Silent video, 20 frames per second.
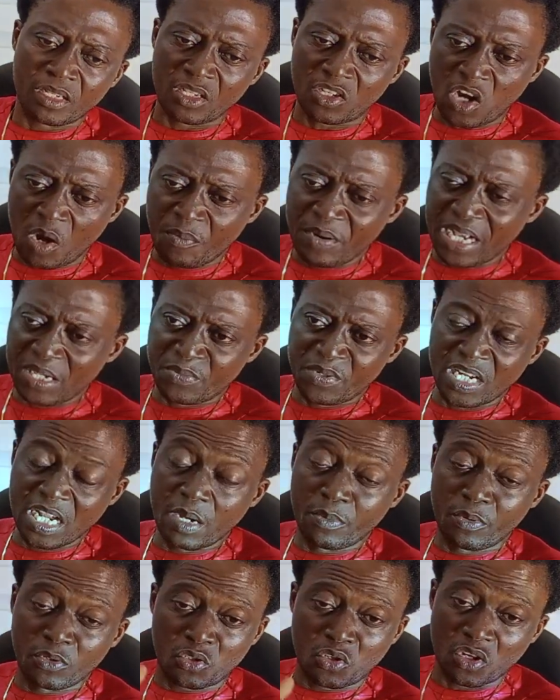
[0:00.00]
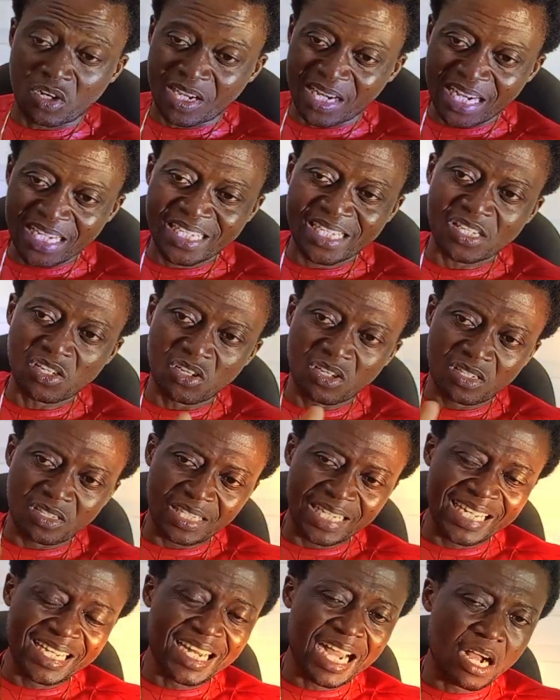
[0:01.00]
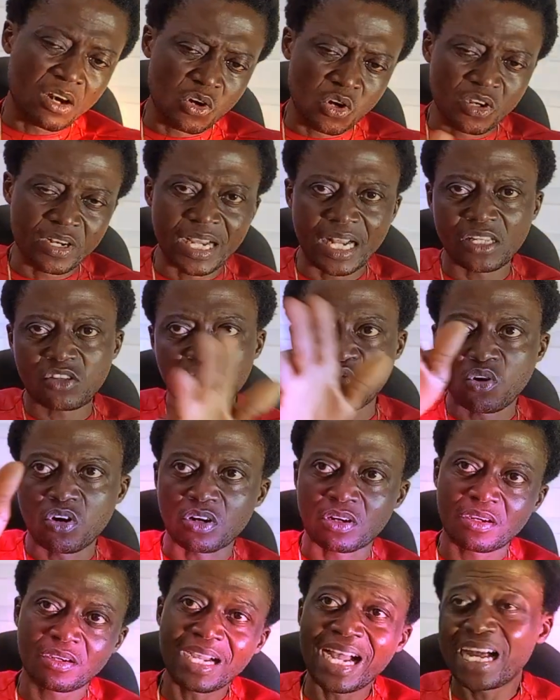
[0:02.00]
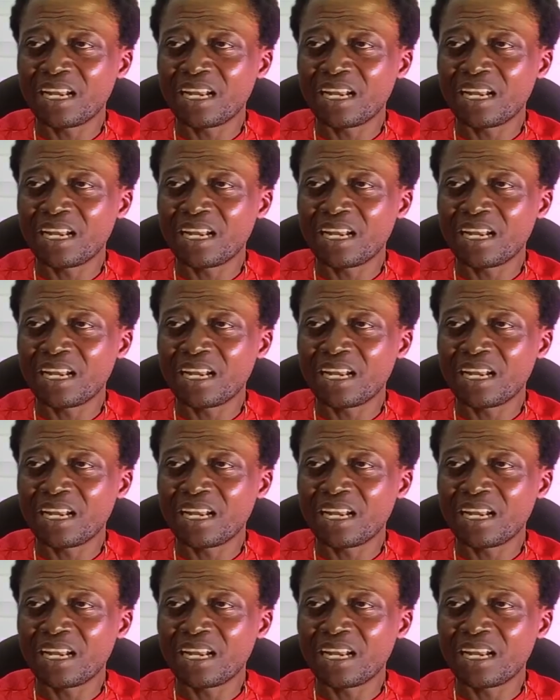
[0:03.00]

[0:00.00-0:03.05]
The company has been able to create inner road network